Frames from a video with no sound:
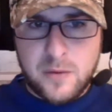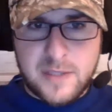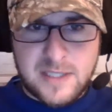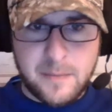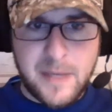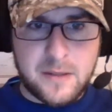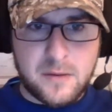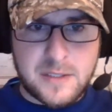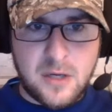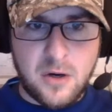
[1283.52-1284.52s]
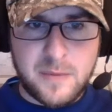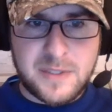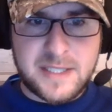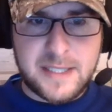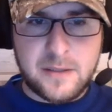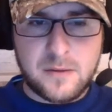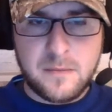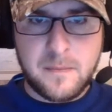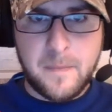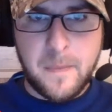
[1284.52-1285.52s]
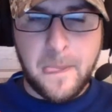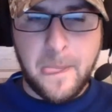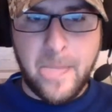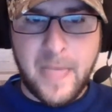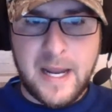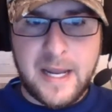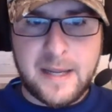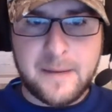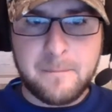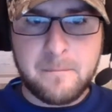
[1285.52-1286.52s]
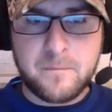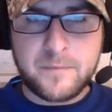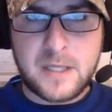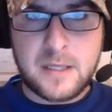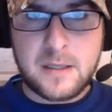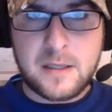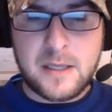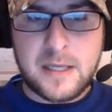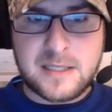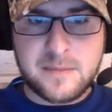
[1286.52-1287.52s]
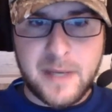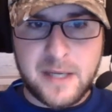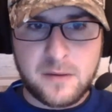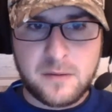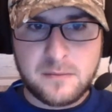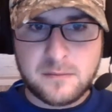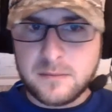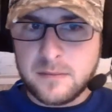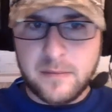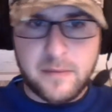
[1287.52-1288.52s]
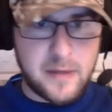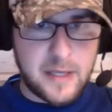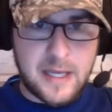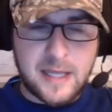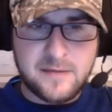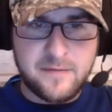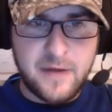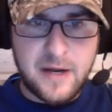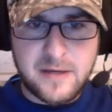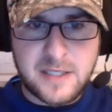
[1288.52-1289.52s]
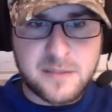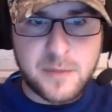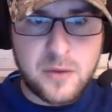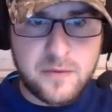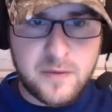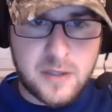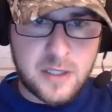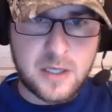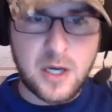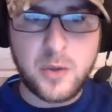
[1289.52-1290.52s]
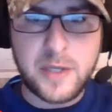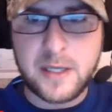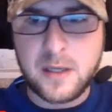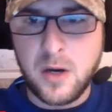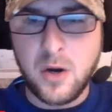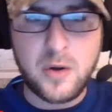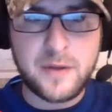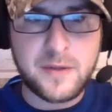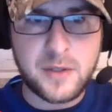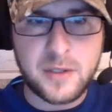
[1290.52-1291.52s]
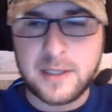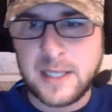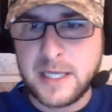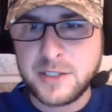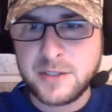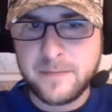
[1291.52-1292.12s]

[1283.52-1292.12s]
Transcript: It's metal. It's carbon steel, and it's metal. It has a very smooth coating on the hood latch.